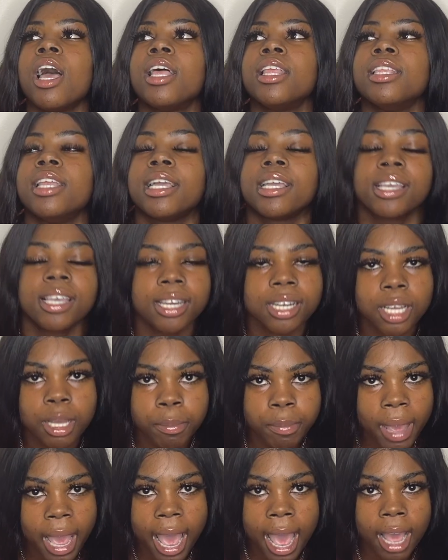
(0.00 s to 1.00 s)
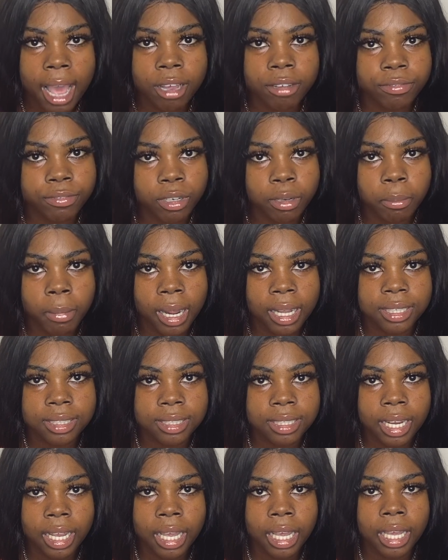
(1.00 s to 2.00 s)
the heating pad for my
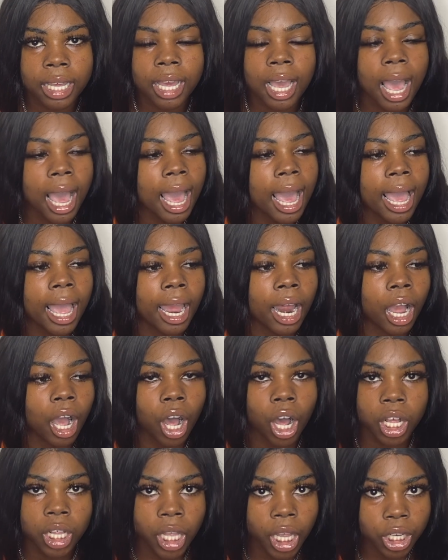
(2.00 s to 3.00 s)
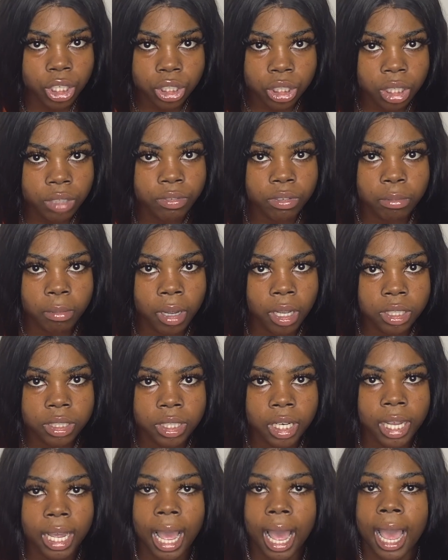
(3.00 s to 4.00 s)
snake. I had all that shit for my
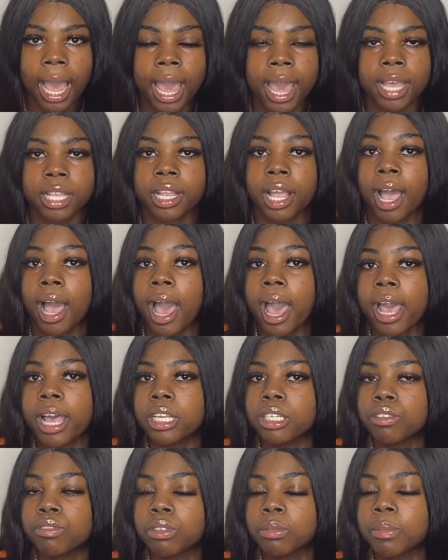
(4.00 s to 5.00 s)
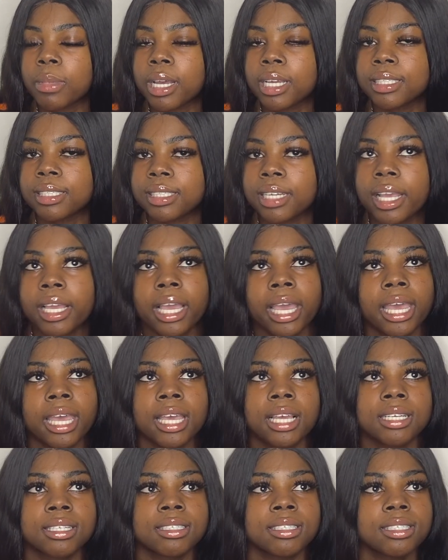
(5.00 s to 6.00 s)
snake. I had the hides for my snake,
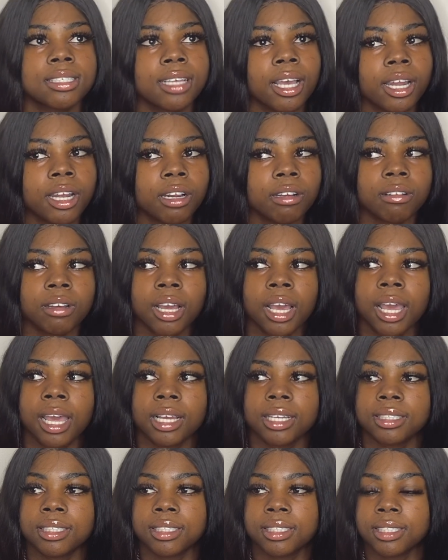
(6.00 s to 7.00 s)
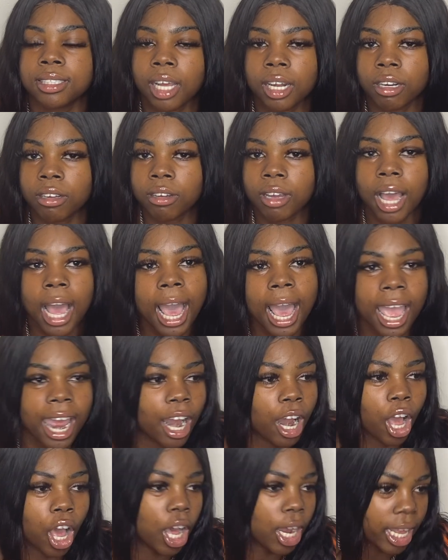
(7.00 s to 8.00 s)
etc., etc. I had
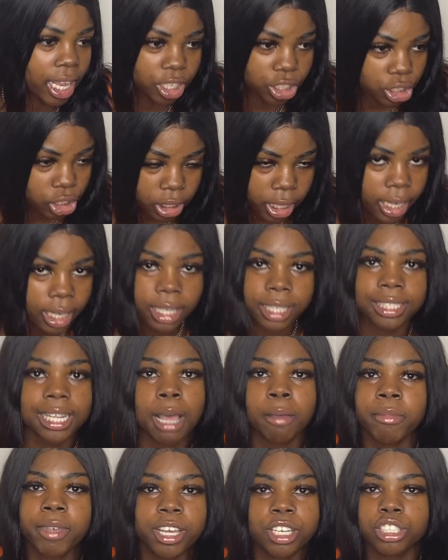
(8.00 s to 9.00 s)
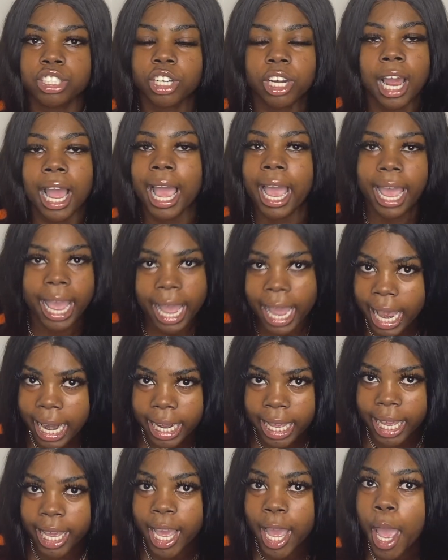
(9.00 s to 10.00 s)
all that shit because I made sure I had
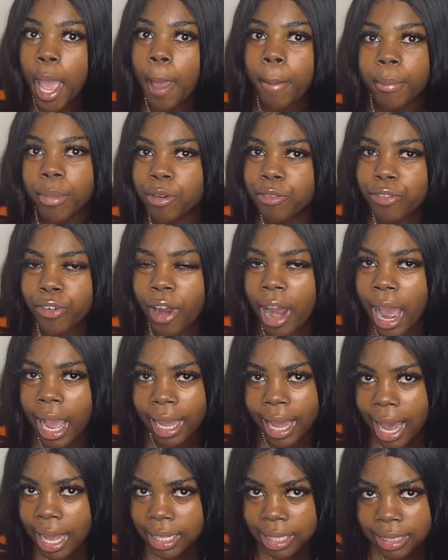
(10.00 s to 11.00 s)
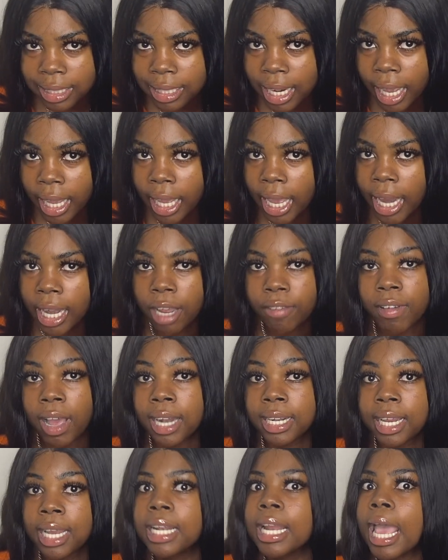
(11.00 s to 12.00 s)
it before I got the snake. And if I
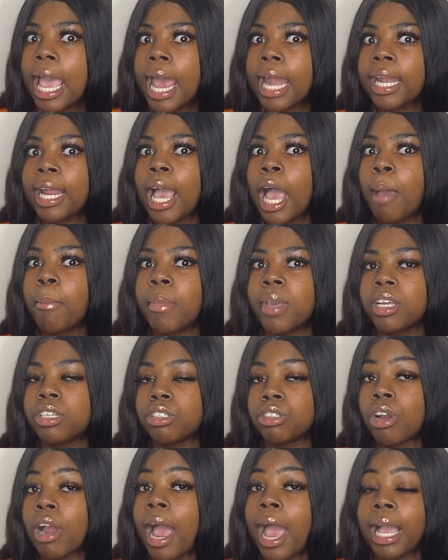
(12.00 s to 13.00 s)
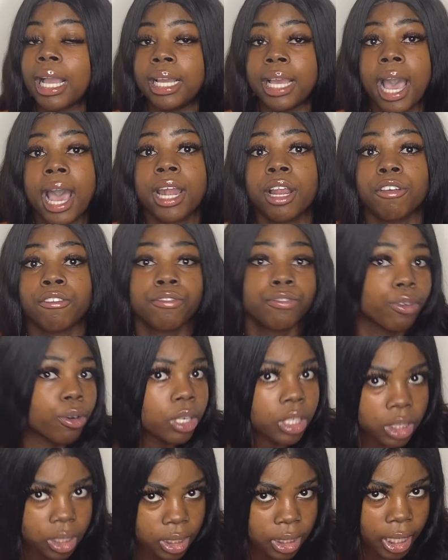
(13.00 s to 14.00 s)
didn't have it, I made sure I got it for
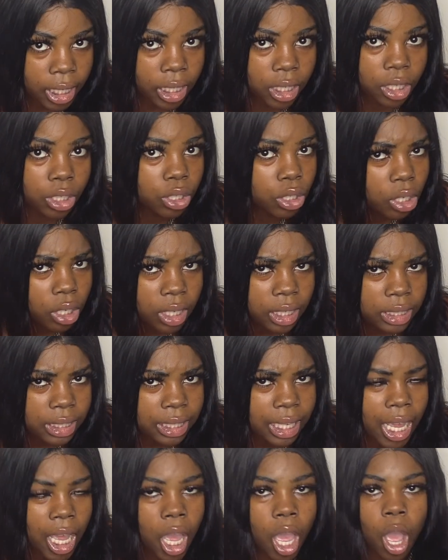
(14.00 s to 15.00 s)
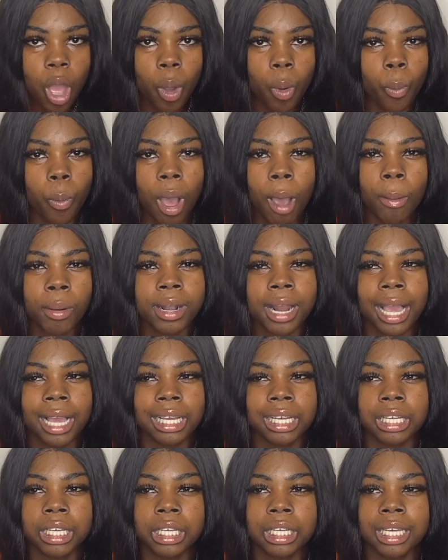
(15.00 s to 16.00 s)
the snake. You know what I'm saying? Why would I
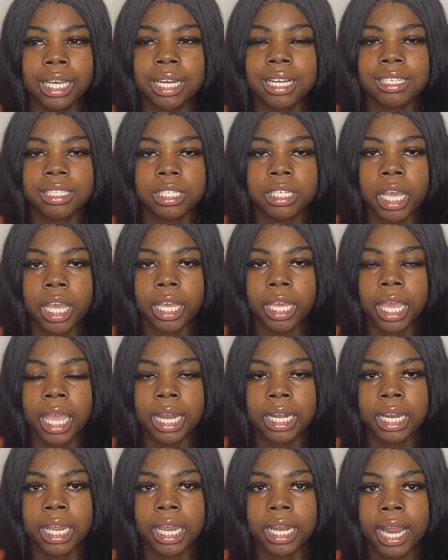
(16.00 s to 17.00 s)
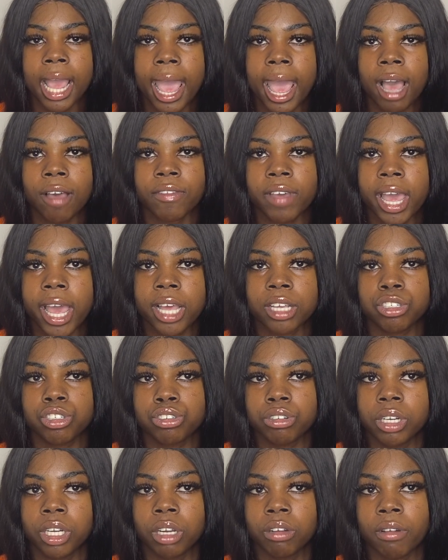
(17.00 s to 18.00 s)
get a snake and then have ass
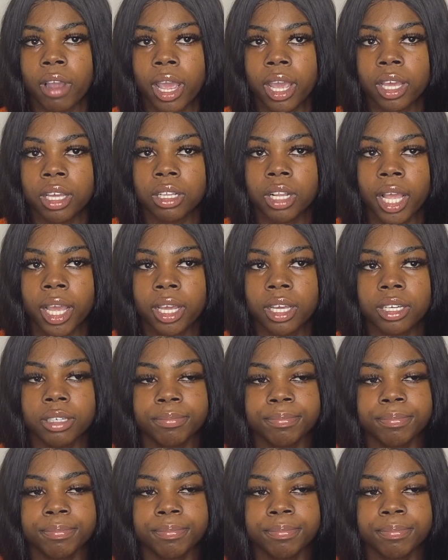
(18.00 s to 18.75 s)
treated right? Like